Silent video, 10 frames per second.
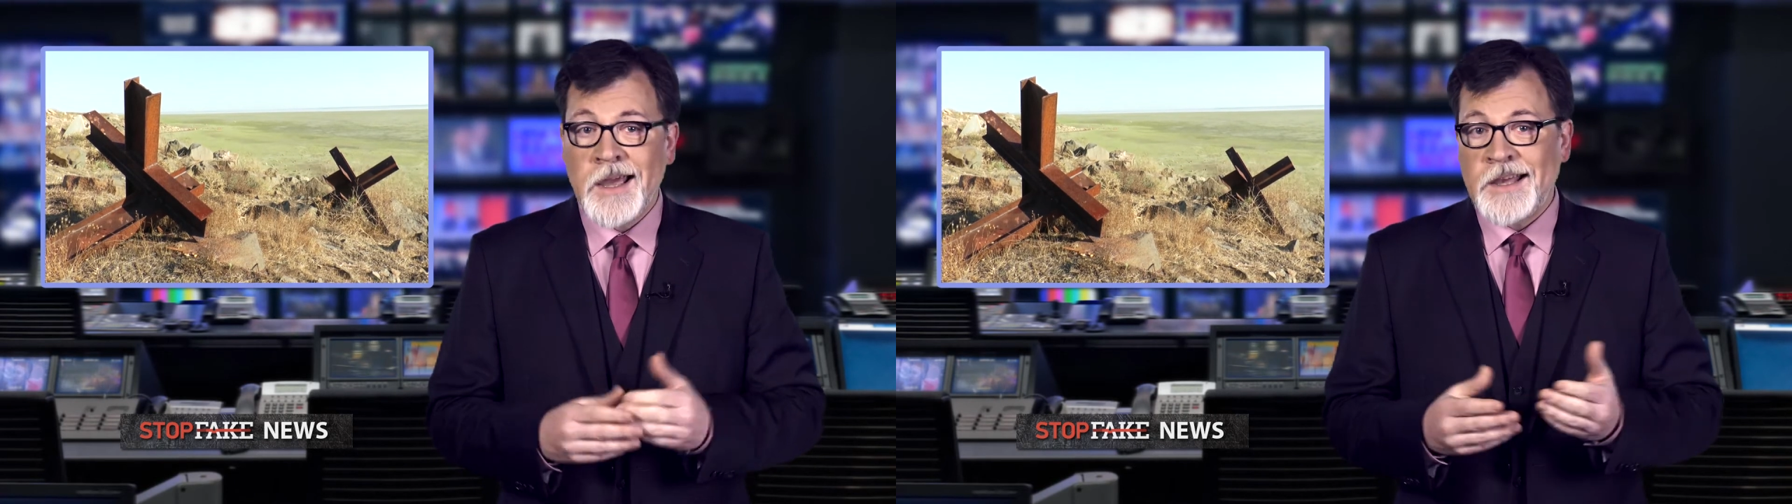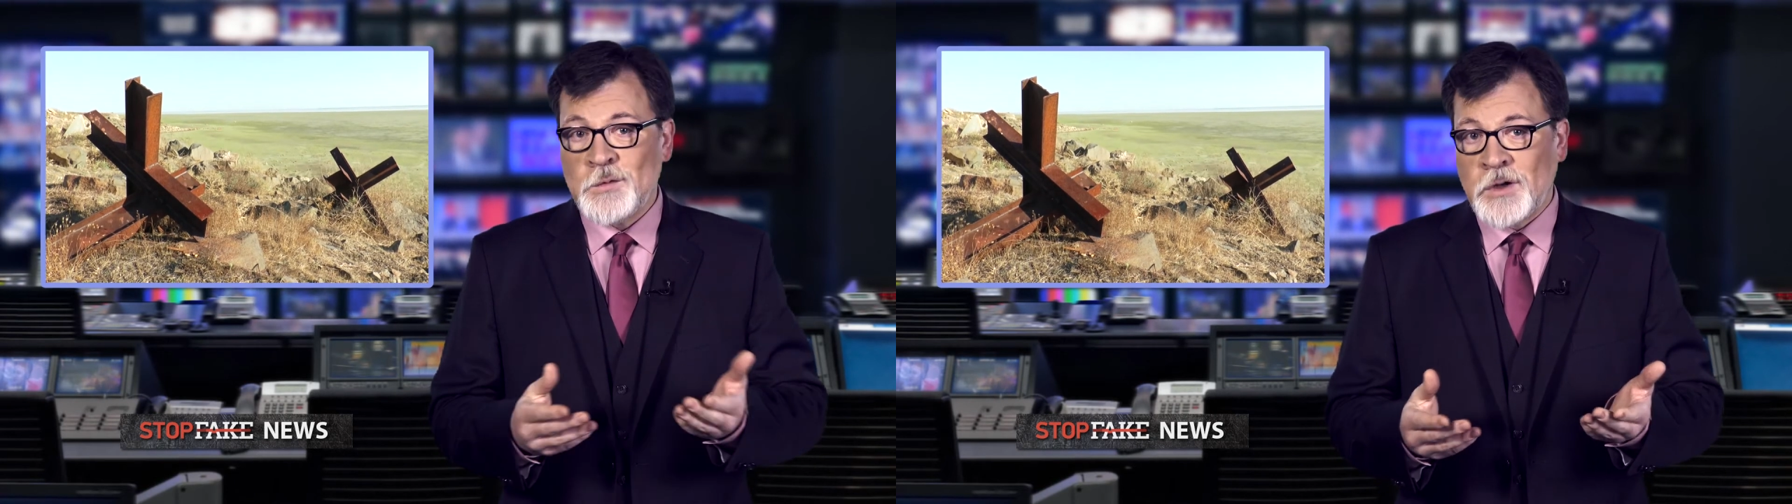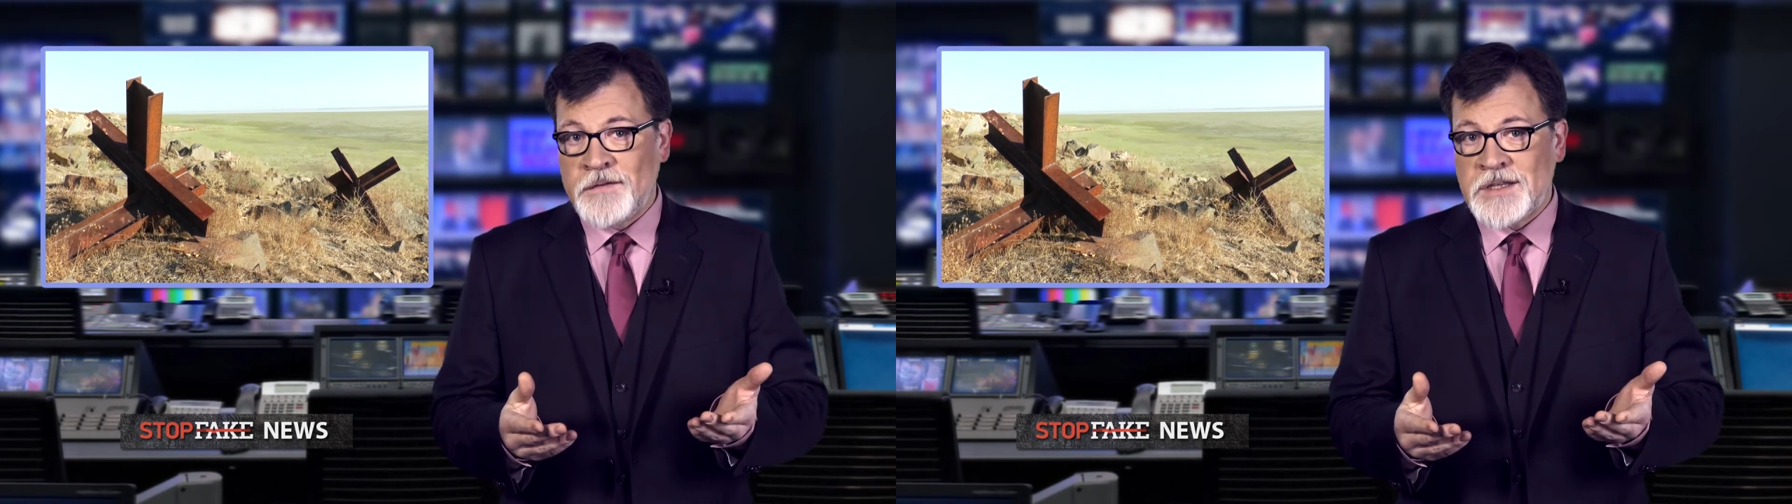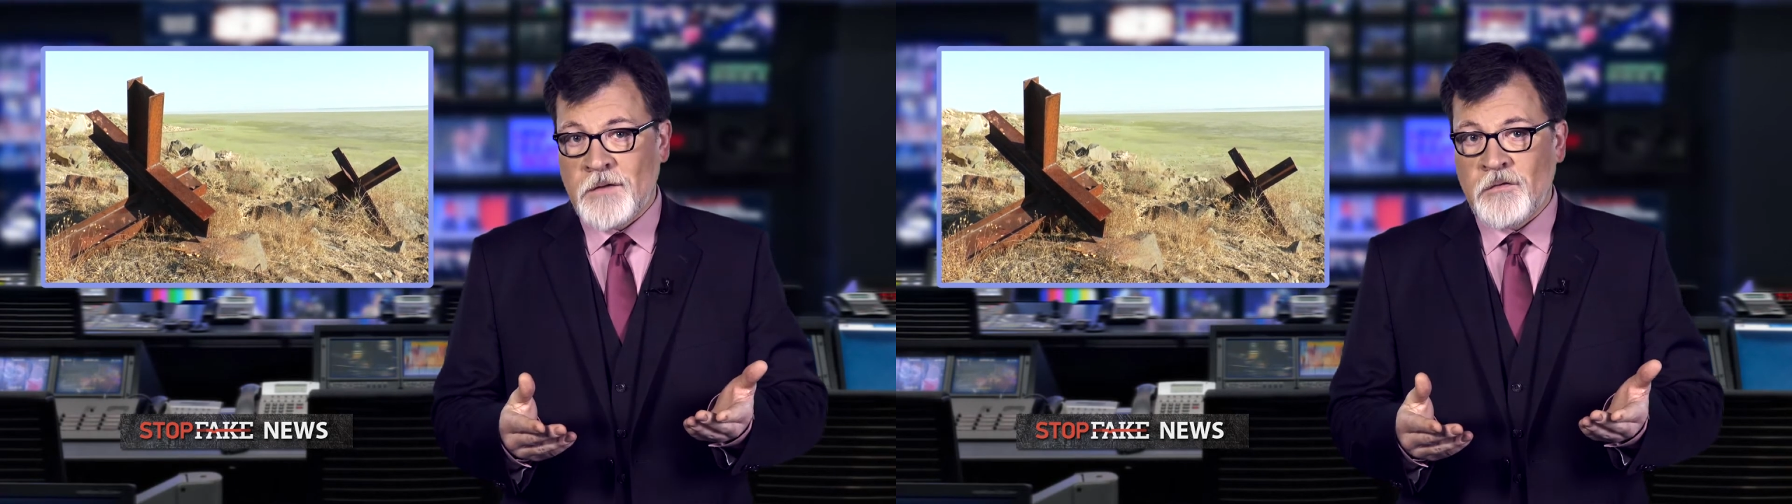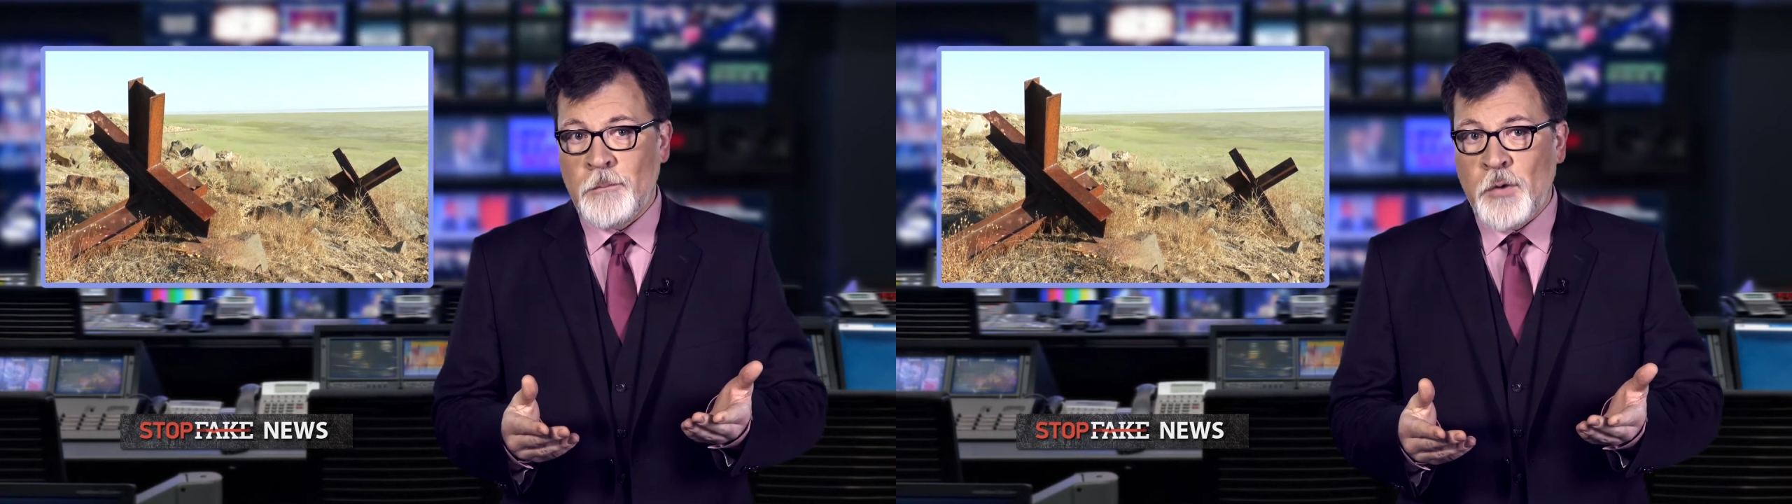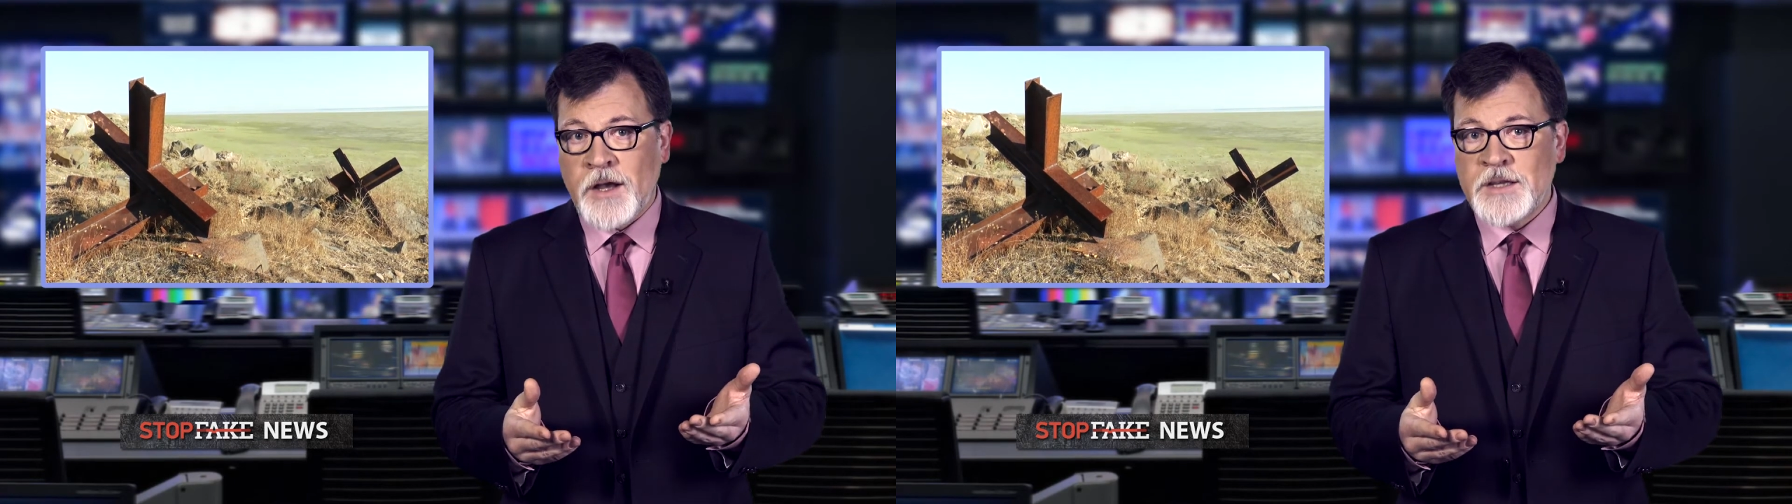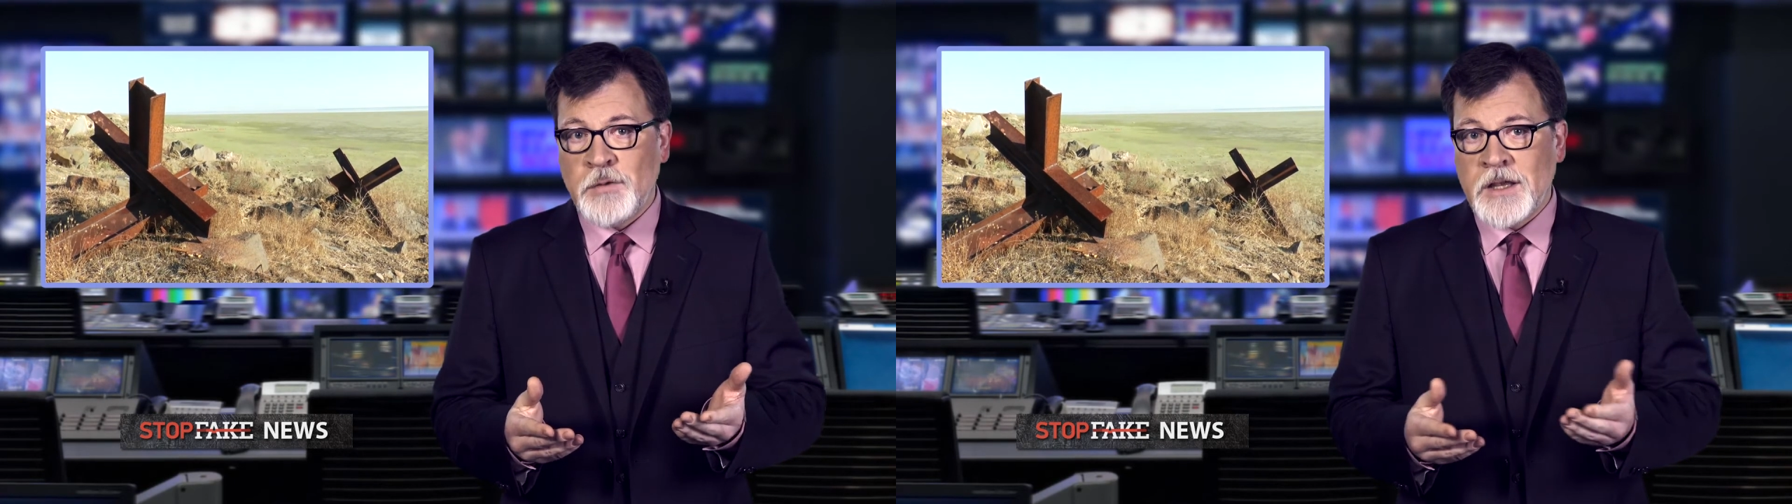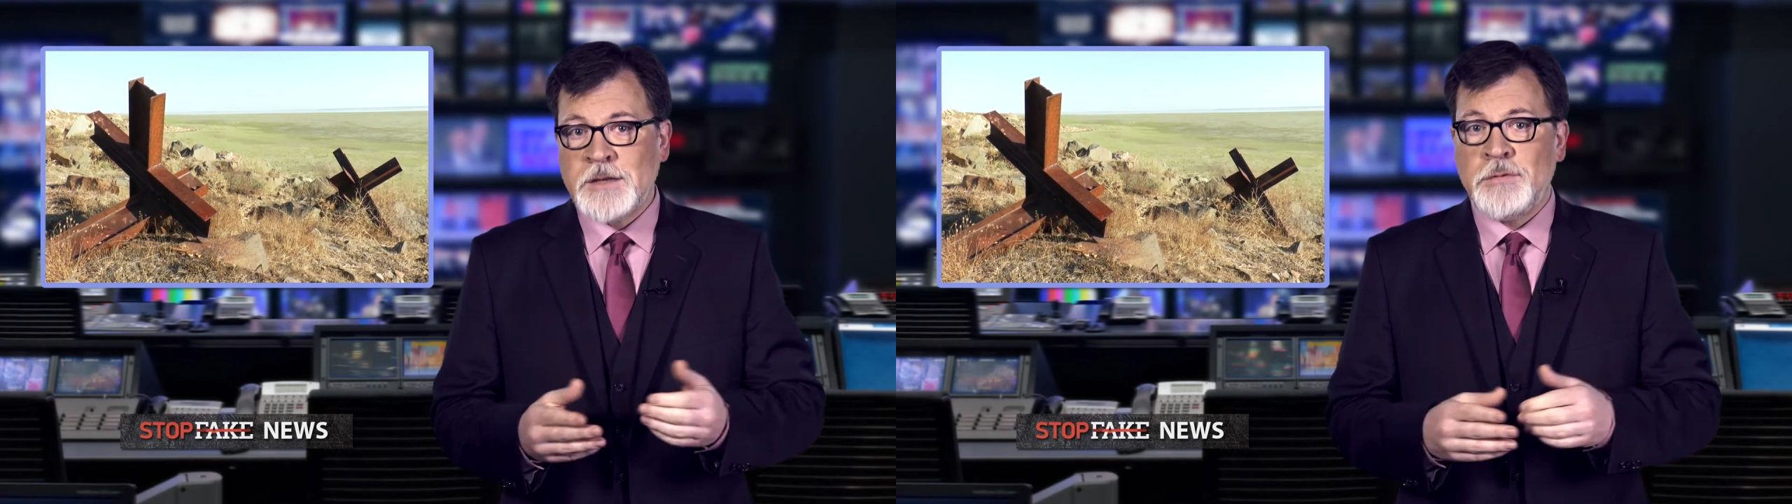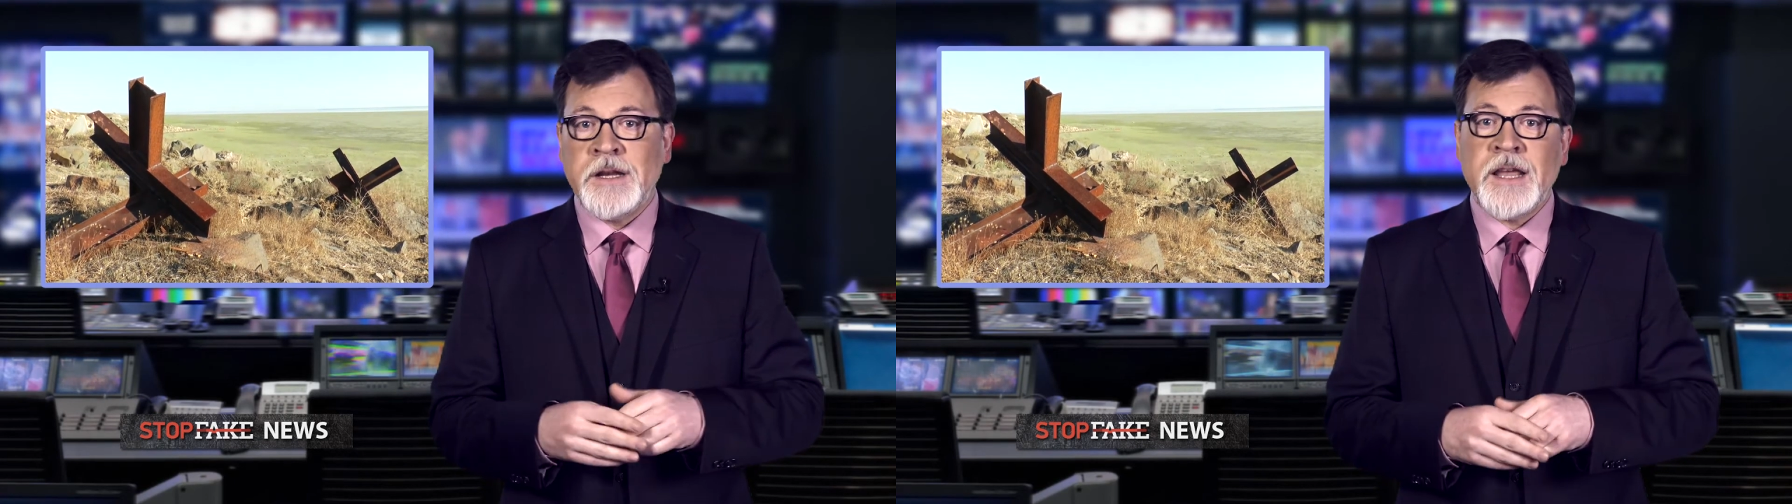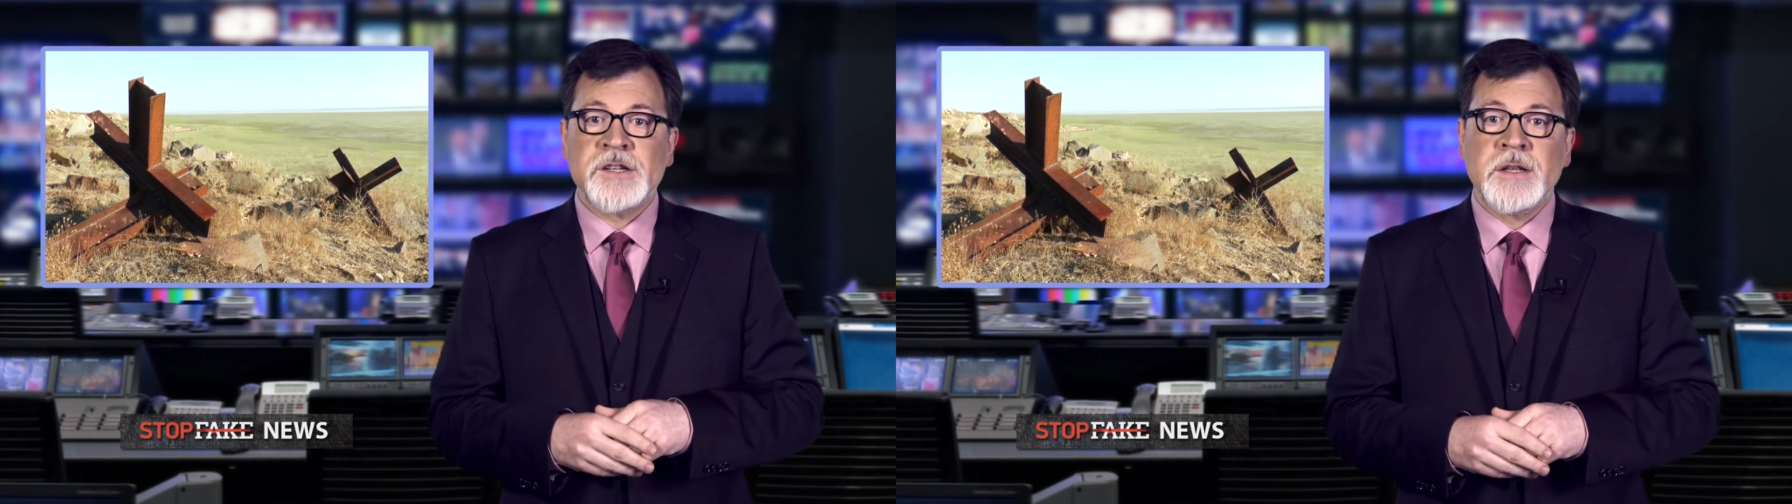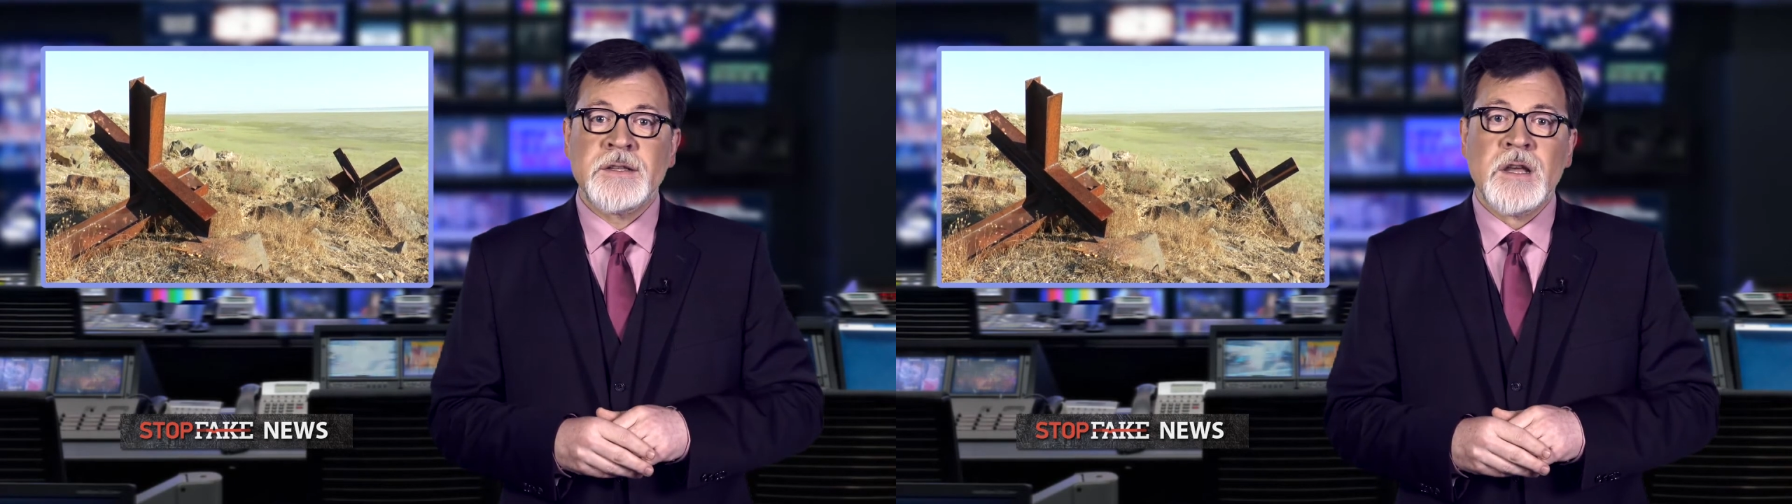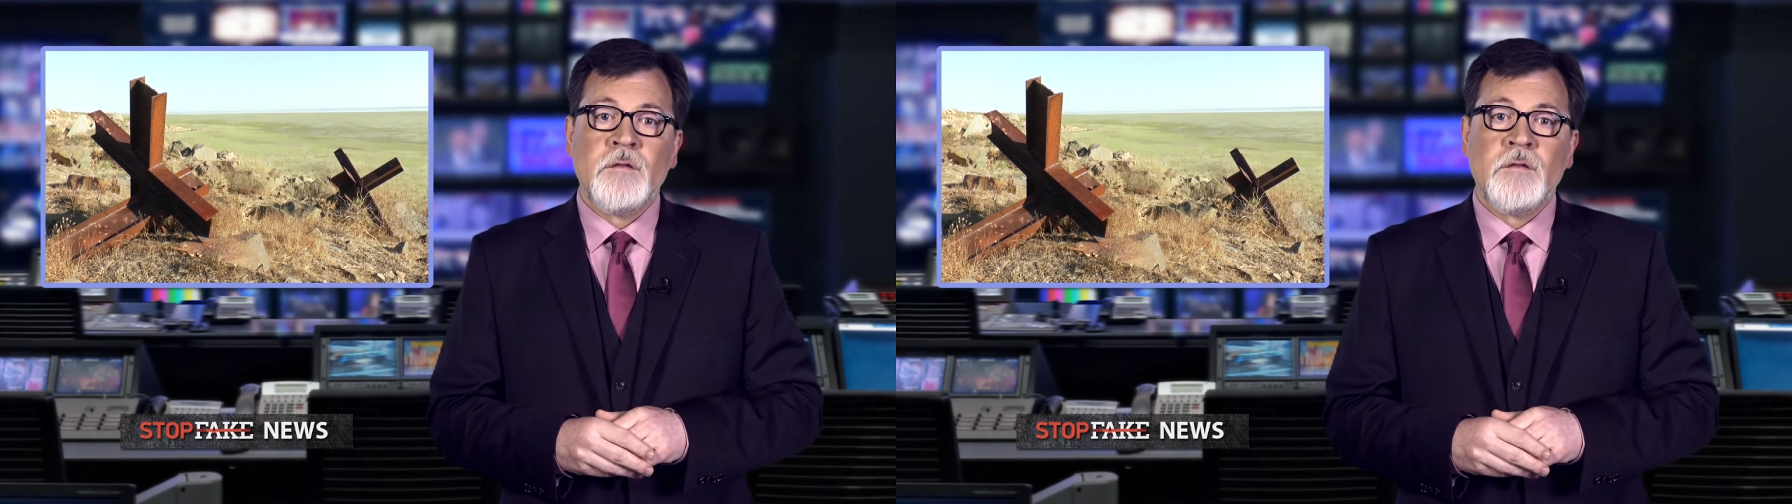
as one of several possible explanations